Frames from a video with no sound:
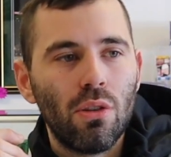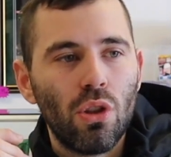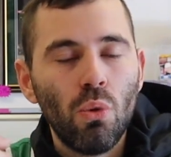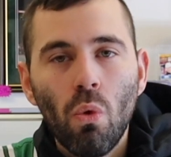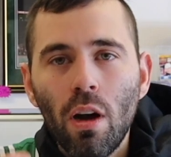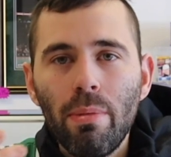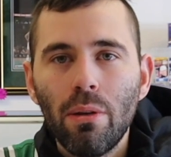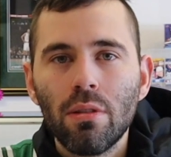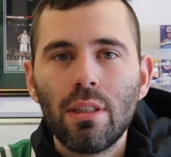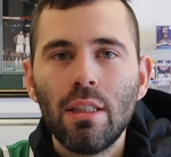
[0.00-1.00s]
You wanna be
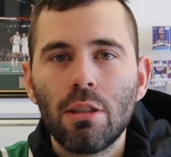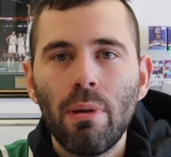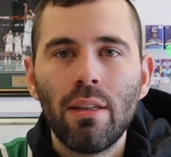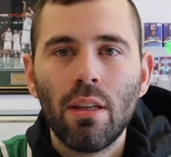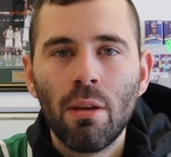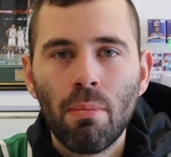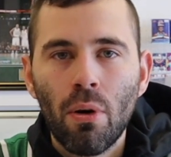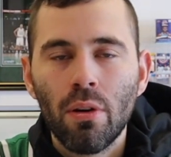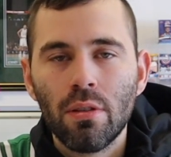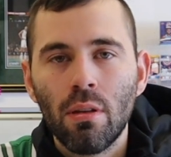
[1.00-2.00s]
able to see the space in
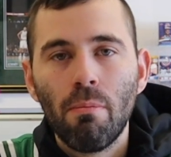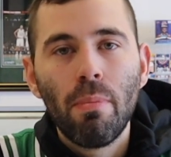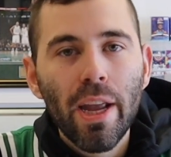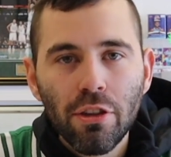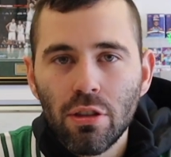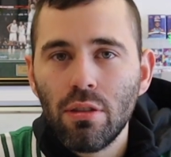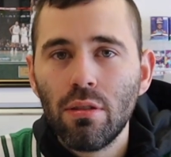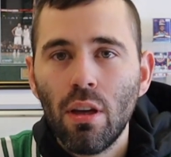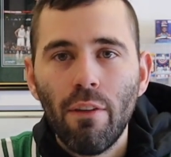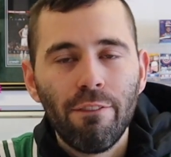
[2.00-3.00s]
person.
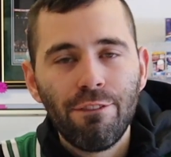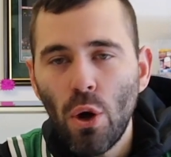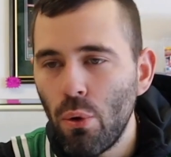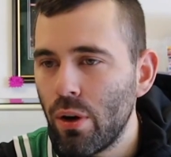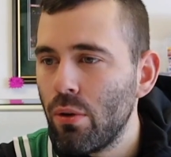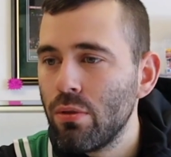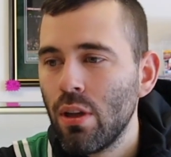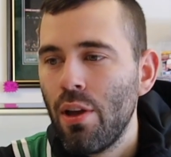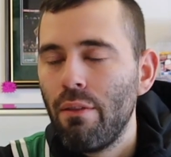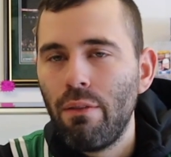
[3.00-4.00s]
Pictures, photos,
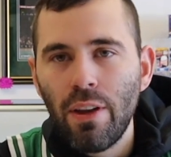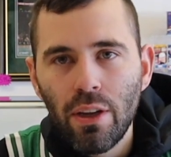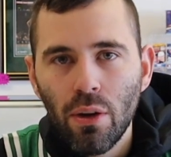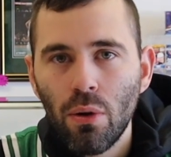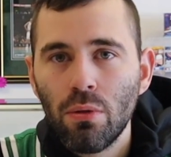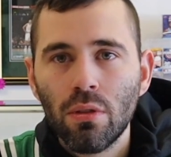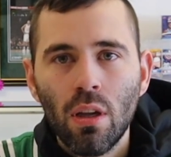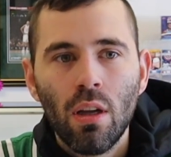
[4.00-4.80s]
videos,